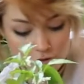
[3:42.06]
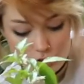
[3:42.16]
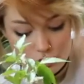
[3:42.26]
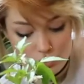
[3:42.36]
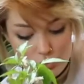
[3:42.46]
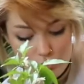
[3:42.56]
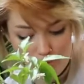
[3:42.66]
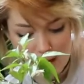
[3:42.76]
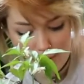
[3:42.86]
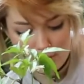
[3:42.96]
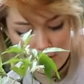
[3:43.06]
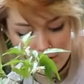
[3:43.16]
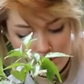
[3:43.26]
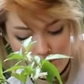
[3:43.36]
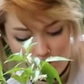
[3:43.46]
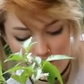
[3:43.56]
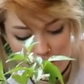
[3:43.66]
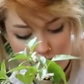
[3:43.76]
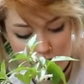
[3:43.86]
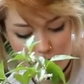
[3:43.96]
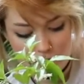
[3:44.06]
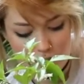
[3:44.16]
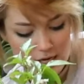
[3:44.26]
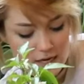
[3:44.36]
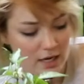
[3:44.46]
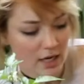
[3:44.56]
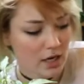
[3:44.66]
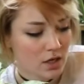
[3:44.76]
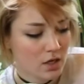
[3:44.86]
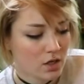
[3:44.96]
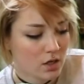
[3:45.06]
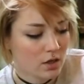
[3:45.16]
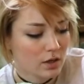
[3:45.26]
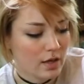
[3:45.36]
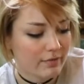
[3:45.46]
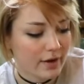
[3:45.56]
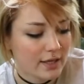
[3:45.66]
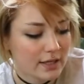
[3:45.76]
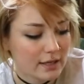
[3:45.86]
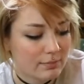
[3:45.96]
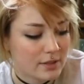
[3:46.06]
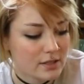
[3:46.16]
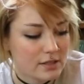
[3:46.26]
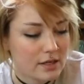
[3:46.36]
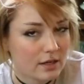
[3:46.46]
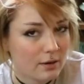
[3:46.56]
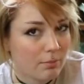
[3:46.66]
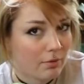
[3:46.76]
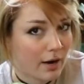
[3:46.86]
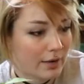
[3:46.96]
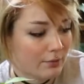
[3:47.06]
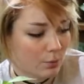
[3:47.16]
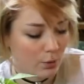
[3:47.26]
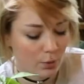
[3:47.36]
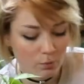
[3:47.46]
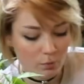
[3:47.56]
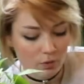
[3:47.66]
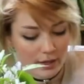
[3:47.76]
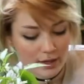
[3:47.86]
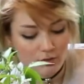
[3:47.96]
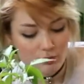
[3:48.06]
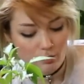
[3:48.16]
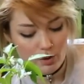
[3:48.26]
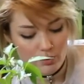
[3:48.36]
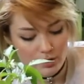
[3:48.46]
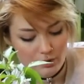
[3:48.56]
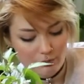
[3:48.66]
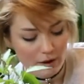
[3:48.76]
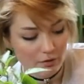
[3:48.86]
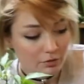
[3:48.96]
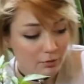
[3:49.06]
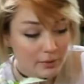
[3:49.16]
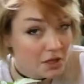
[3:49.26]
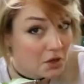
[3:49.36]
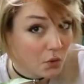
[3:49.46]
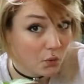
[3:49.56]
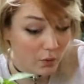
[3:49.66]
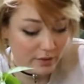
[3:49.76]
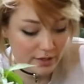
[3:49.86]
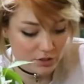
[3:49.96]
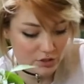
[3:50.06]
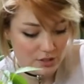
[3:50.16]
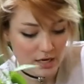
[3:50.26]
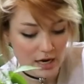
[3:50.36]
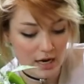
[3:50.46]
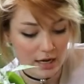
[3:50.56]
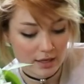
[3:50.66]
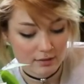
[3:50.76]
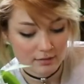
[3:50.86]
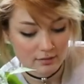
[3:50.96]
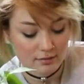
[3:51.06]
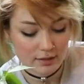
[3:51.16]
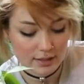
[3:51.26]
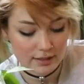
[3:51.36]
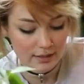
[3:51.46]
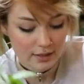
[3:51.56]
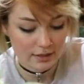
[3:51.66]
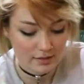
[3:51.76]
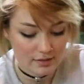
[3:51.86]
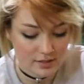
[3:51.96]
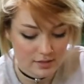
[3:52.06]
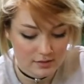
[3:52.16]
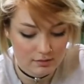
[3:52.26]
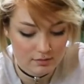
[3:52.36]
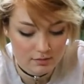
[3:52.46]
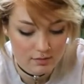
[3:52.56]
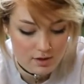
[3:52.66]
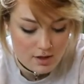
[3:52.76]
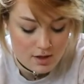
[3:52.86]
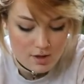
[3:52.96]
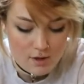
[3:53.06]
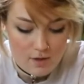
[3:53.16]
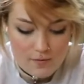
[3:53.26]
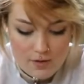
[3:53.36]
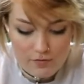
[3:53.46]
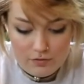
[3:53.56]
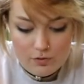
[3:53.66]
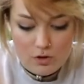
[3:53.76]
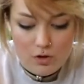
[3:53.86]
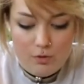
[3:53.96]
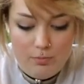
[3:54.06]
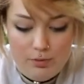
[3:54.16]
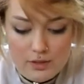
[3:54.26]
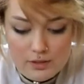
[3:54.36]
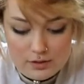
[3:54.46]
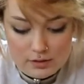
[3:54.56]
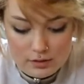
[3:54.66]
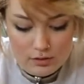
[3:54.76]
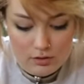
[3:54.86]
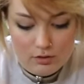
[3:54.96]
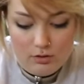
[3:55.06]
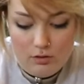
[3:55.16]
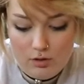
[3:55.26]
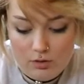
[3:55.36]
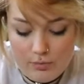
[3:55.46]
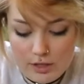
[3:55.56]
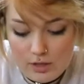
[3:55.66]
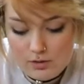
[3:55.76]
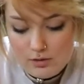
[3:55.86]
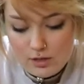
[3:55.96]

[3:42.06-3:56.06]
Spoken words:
Do peppers, so I live in Montana, if I keep these in a bright room, will they grow year round for me, or will they just die, at the end of the season? If you know, please let a girl know, because